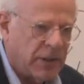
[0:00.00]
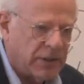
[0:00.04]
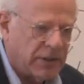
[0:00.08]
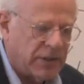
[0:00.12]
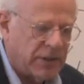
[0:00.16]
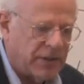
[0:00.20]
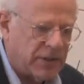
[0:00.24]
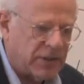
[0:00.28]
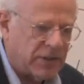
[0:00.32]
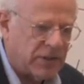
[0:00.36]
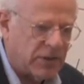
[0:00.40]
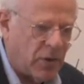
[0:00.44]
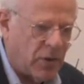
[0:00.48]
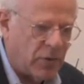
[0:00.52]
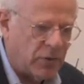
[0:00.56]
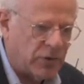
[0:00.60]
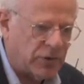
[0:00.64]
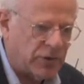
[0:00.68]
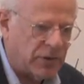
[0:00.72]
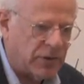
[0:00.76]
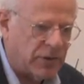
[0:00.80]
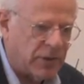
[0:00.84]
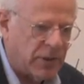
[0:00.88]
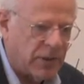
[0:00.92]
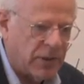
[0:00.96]
to this
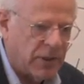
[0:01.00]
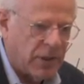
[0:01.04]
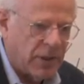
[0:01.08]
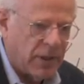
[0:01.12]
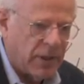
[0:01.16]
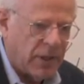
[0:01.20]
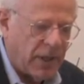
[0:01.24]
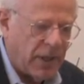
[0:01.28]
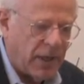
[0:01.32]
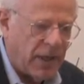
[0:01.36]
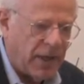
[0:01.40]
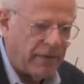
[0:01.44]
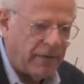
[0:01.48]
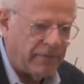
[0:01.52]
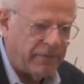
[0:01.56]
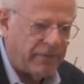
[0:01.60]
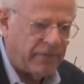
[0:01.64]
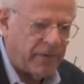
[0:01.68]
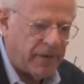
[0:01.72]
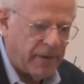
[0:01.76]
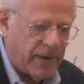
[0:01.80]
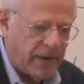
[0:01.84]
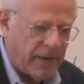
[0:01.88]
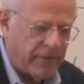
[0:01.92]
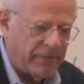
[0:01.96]
notion
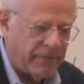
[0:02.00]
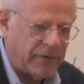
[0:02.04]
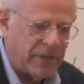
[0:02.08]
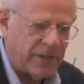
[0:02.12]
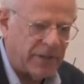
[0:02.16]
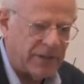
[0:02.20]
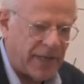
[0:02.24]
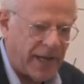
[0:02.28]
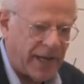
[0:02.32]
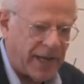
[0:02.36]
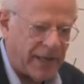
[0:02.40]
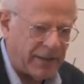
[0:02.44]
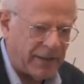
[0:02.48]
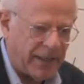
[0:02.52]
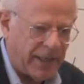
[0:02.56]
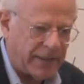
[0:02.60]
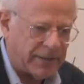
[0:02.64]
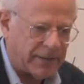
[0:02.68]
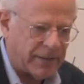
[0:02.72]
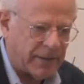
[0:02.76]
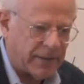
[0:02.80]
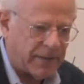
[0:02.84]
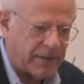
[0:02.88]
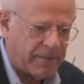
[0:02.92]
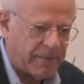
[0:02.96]
of, of the
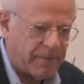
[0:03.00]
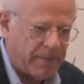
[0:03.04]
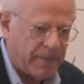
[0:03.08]
dialectic,